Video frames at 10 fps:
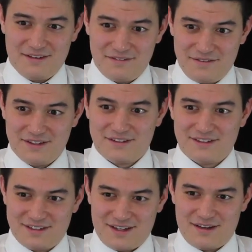
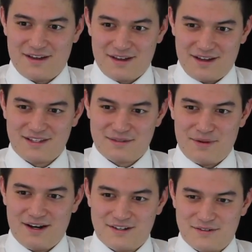feel
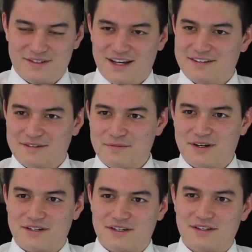inspired to tell him
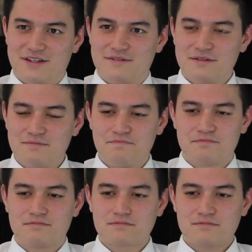where she lived."
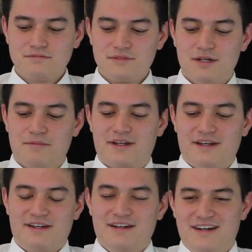But
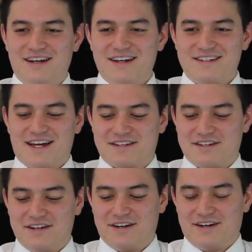he
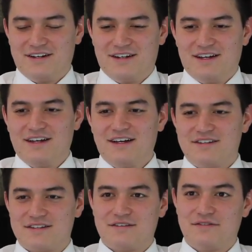texted her
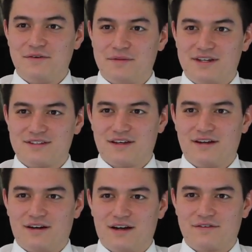just a few minutes
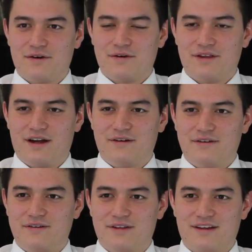later after we were
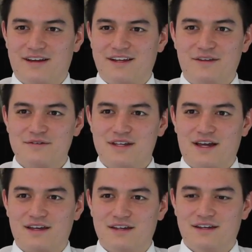there, and he was
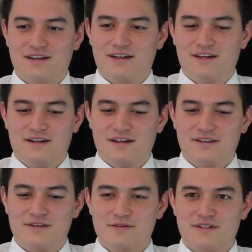like,
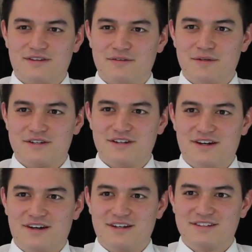"Those silly
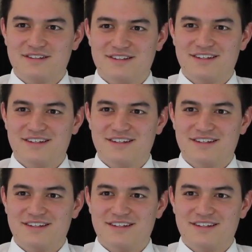missionaries."